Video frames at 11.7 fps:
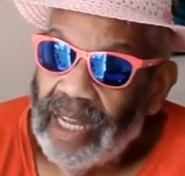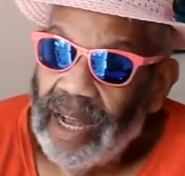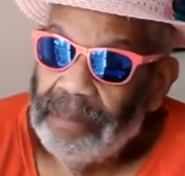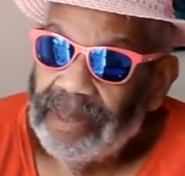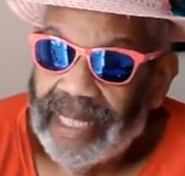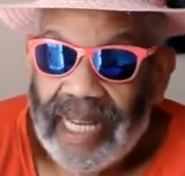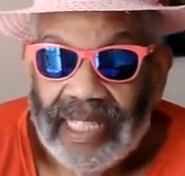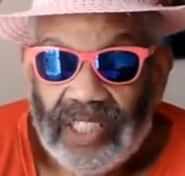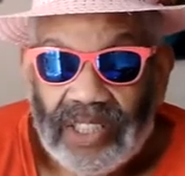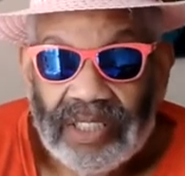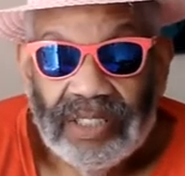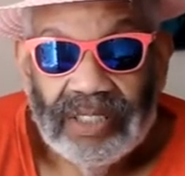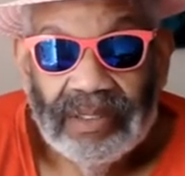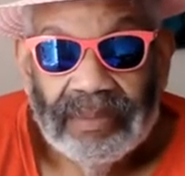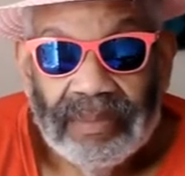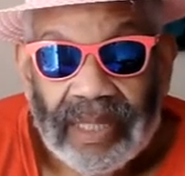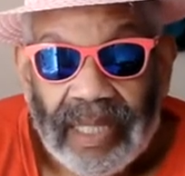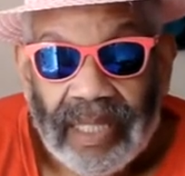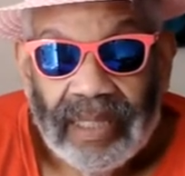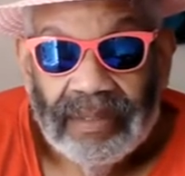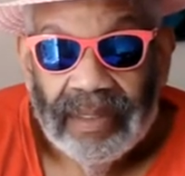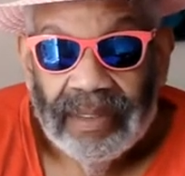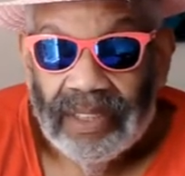complications.
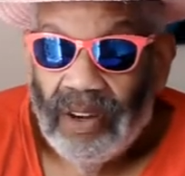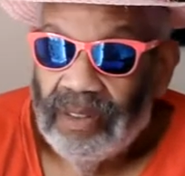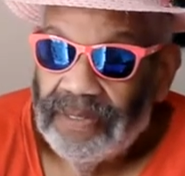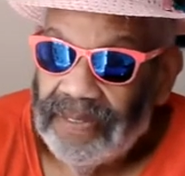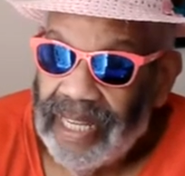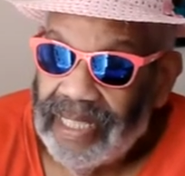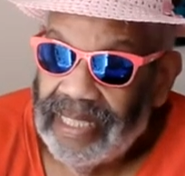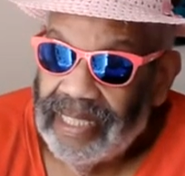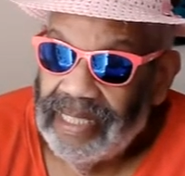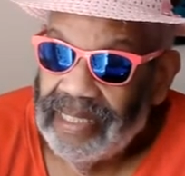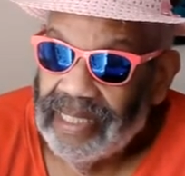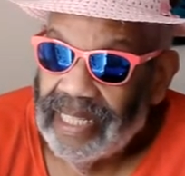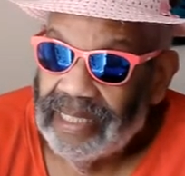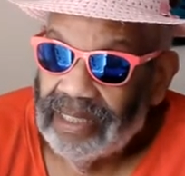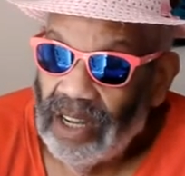So if they didn't get